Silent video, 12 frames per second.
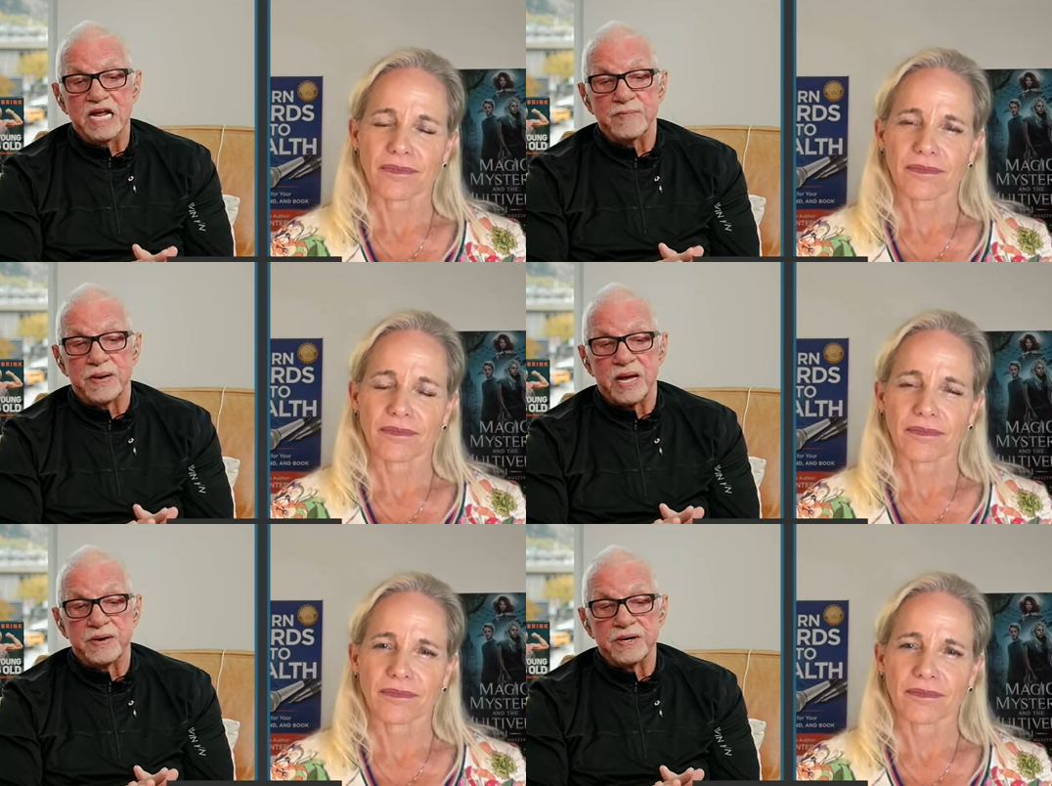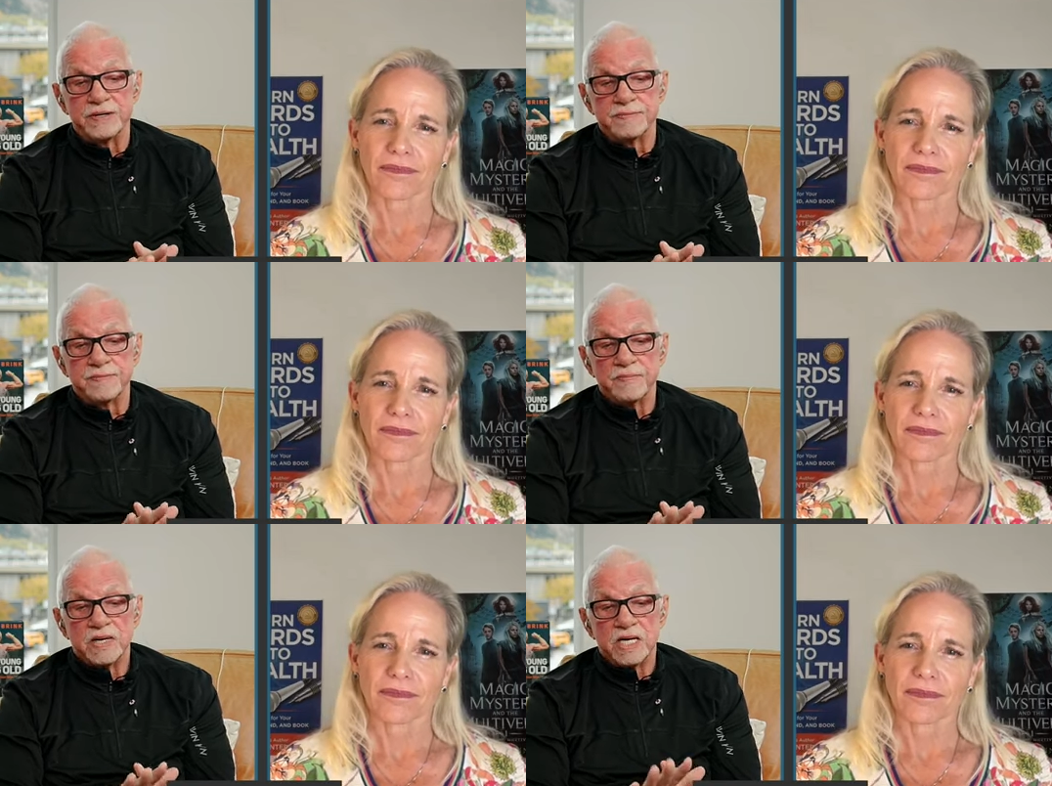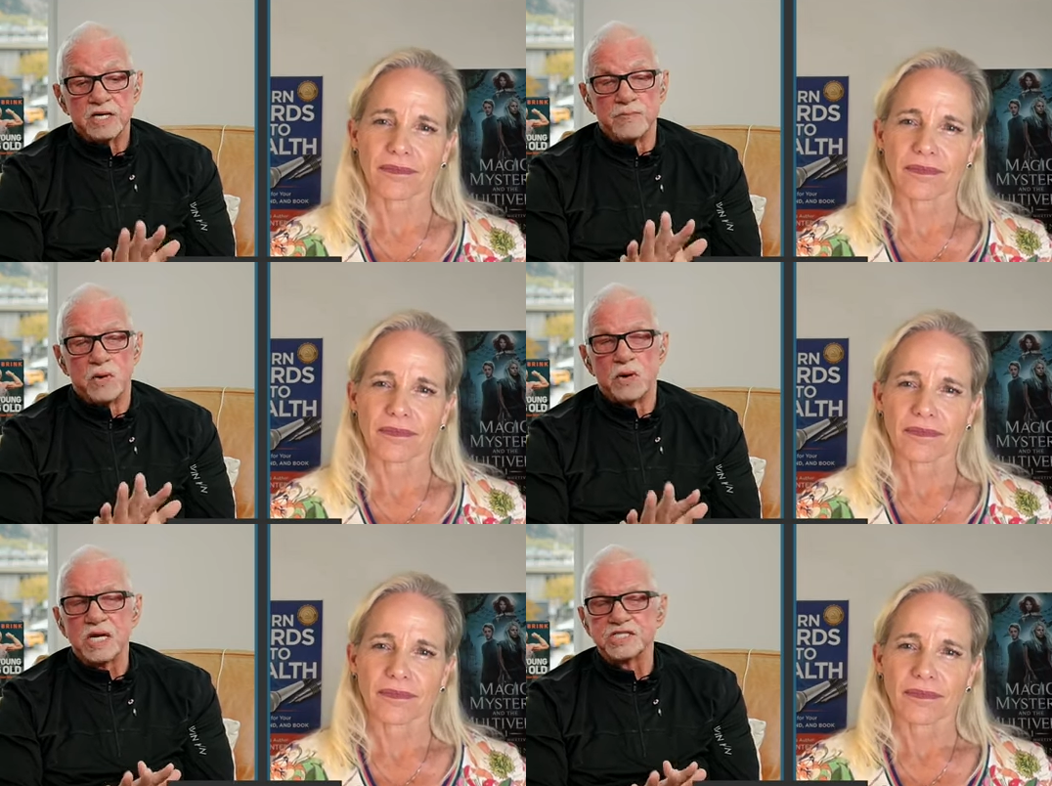Speaker 1: about it, the
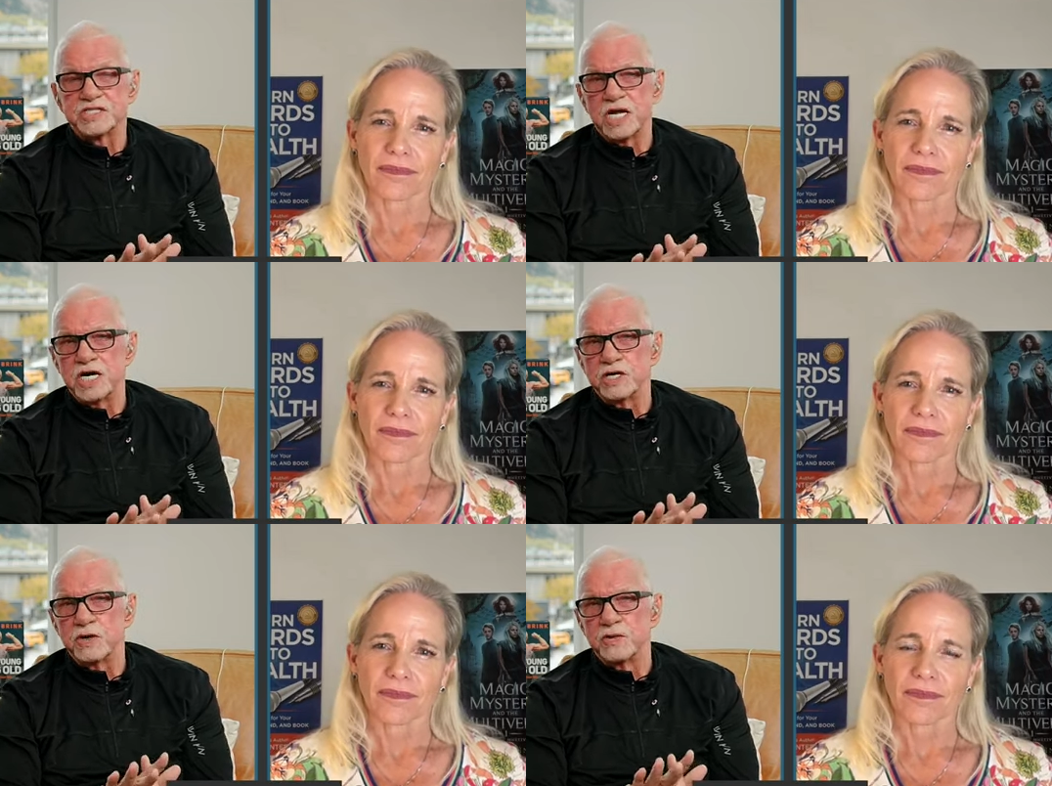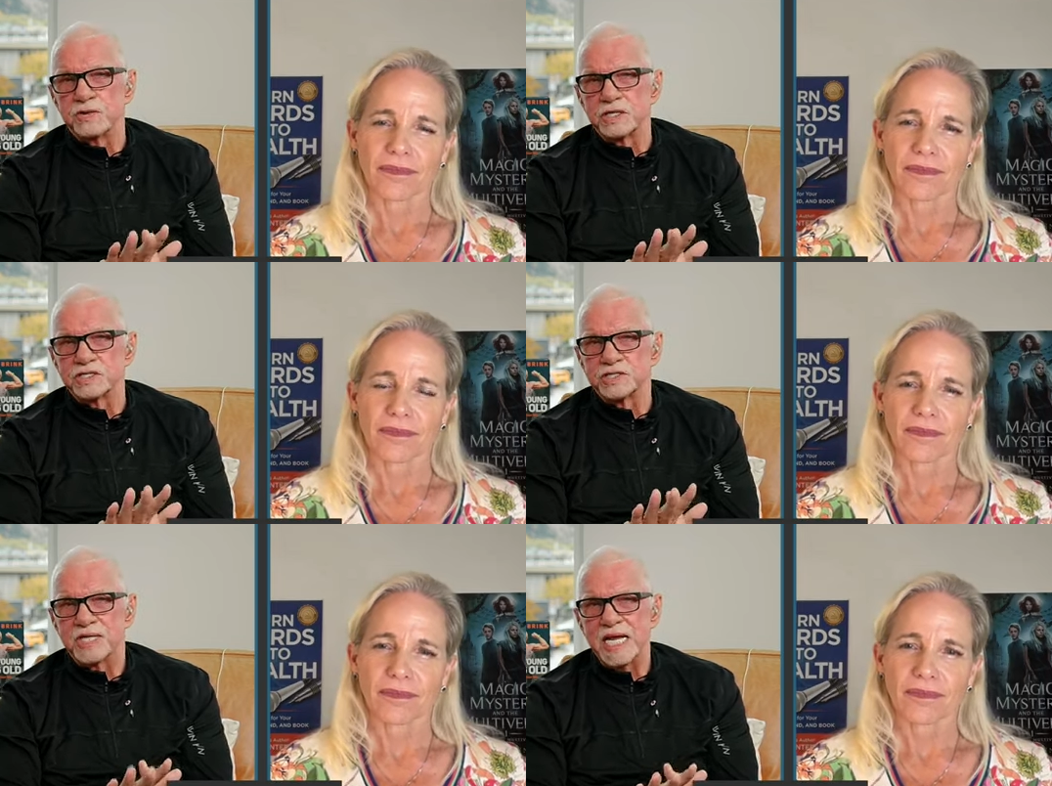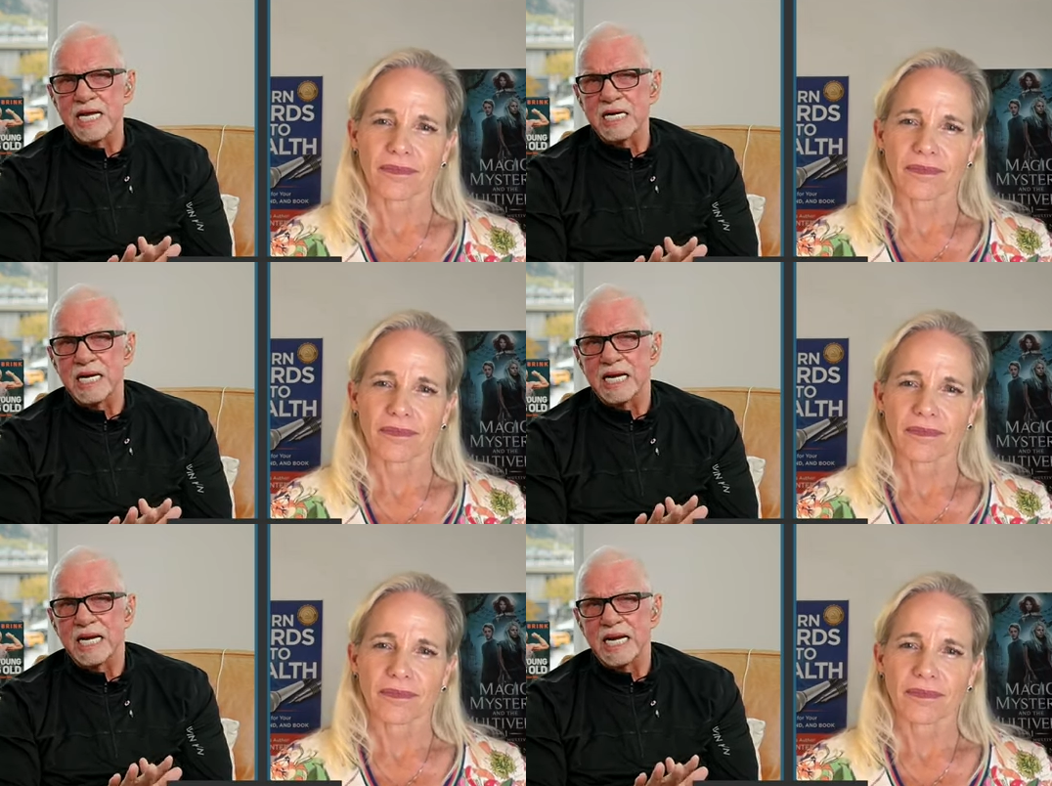more I started
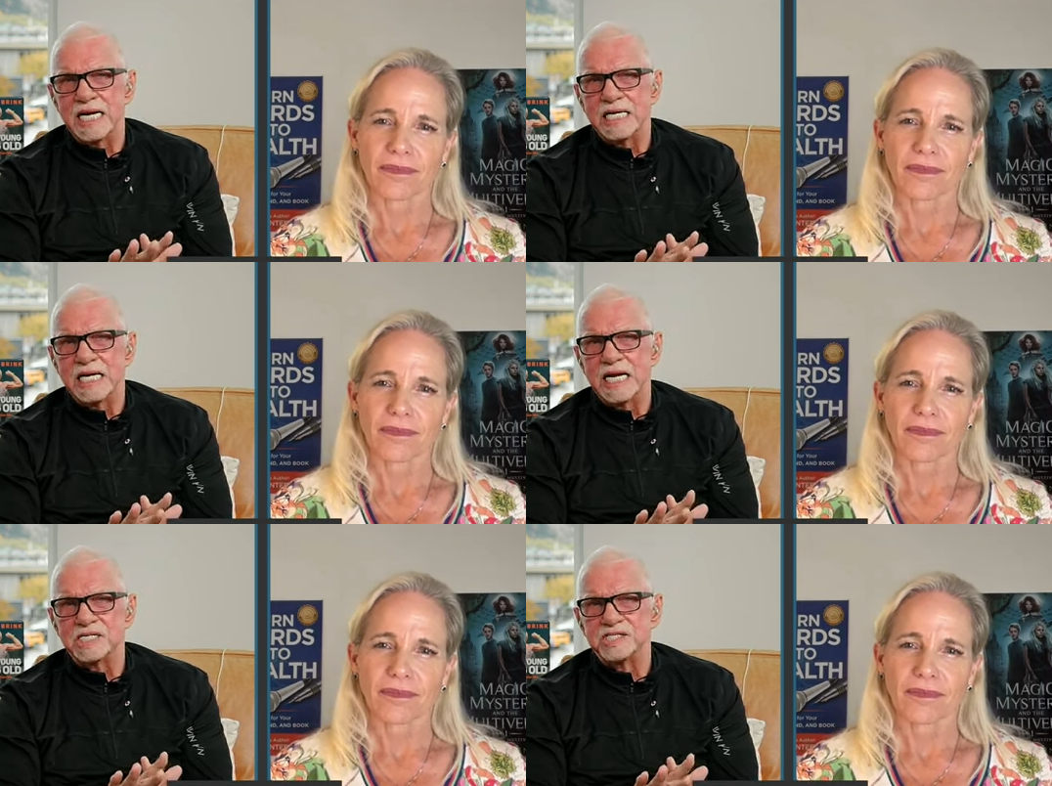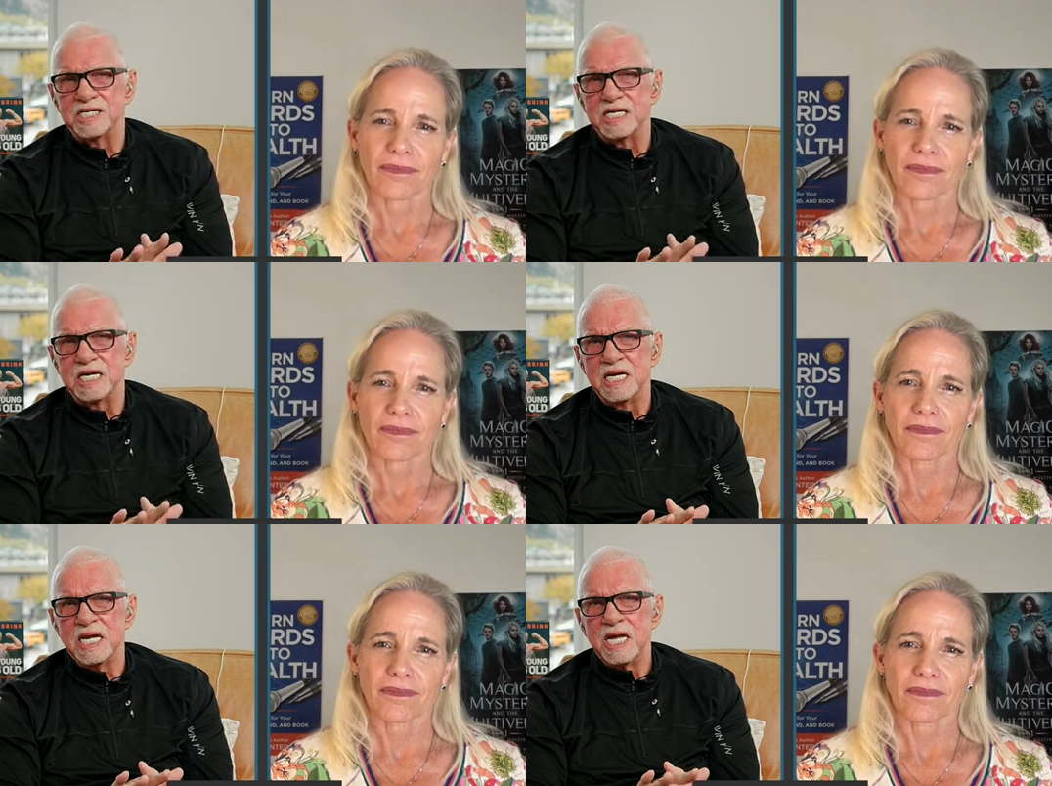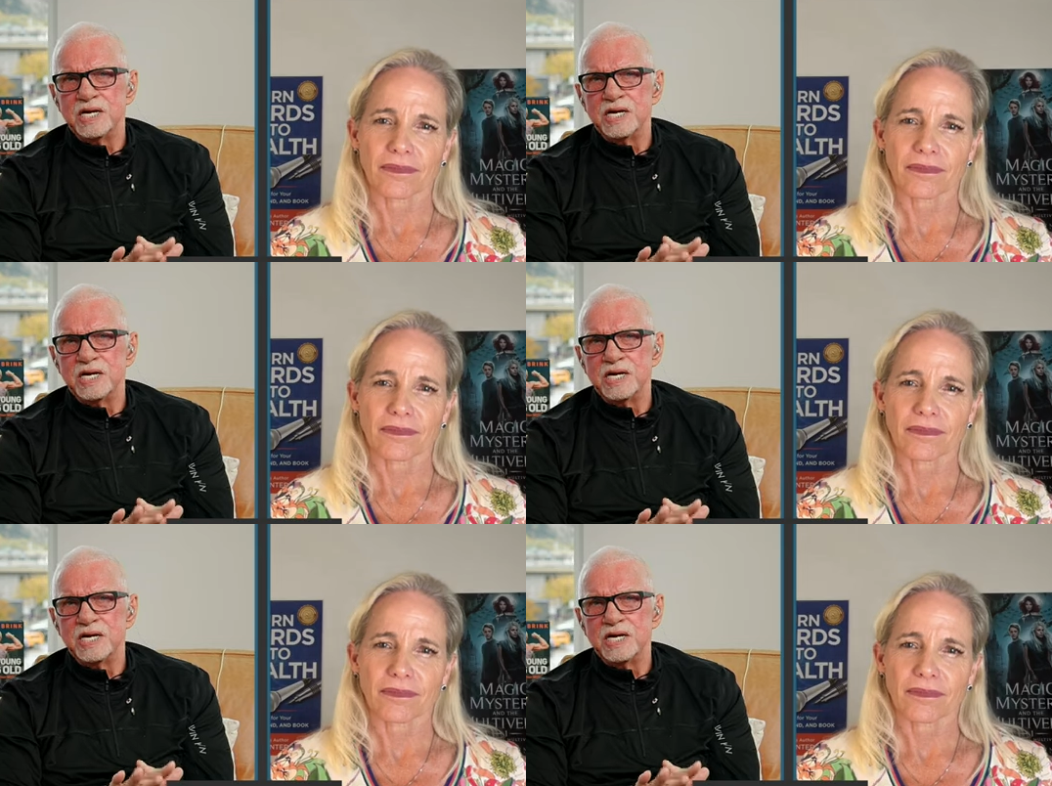understanding ADHD,